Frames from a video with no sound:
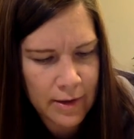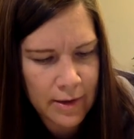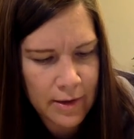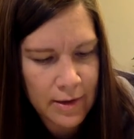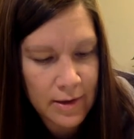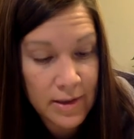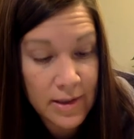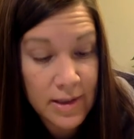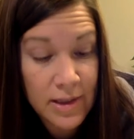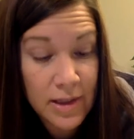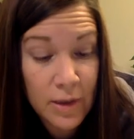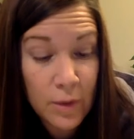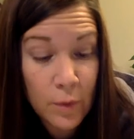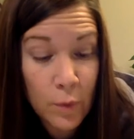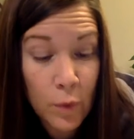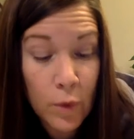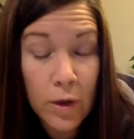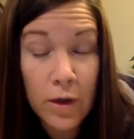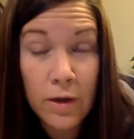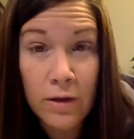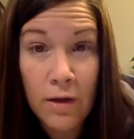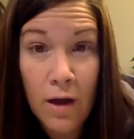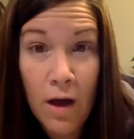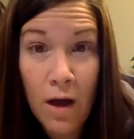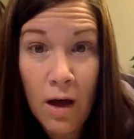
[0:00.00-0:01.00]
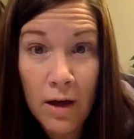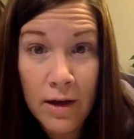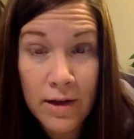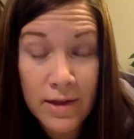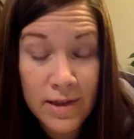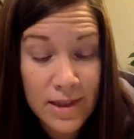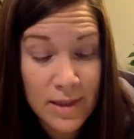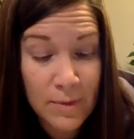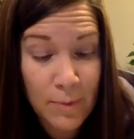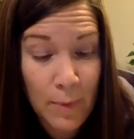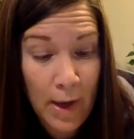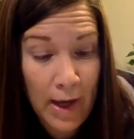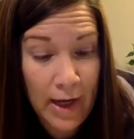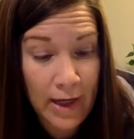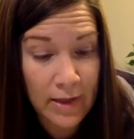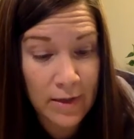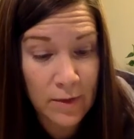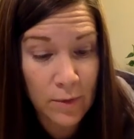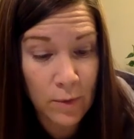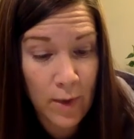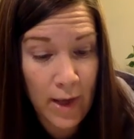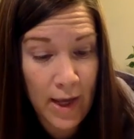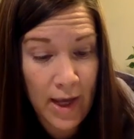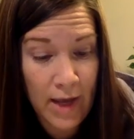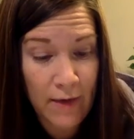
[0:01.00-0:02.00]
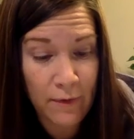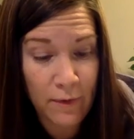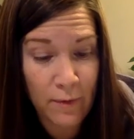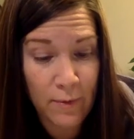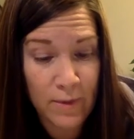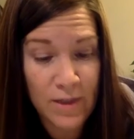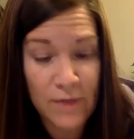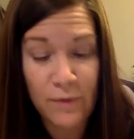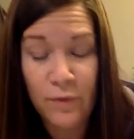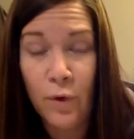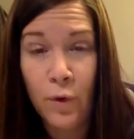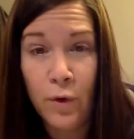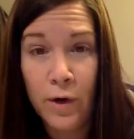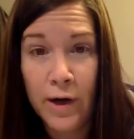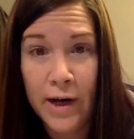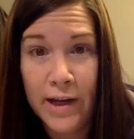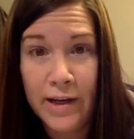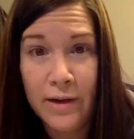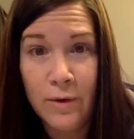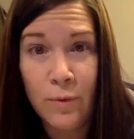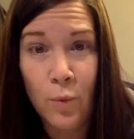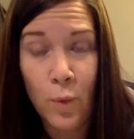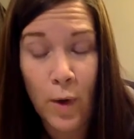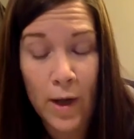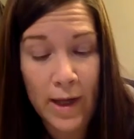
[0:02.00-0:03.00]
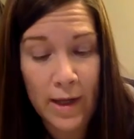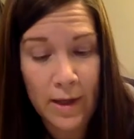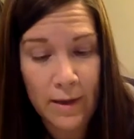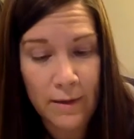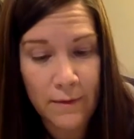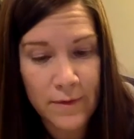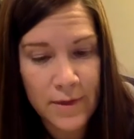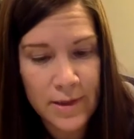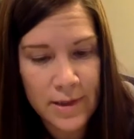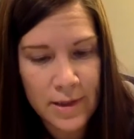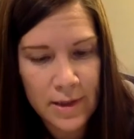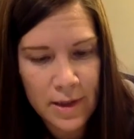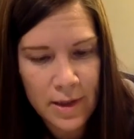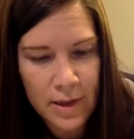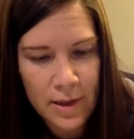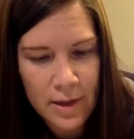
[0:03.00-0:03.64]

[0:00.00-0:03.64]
still wore it long and spiked away from his forehead in waves.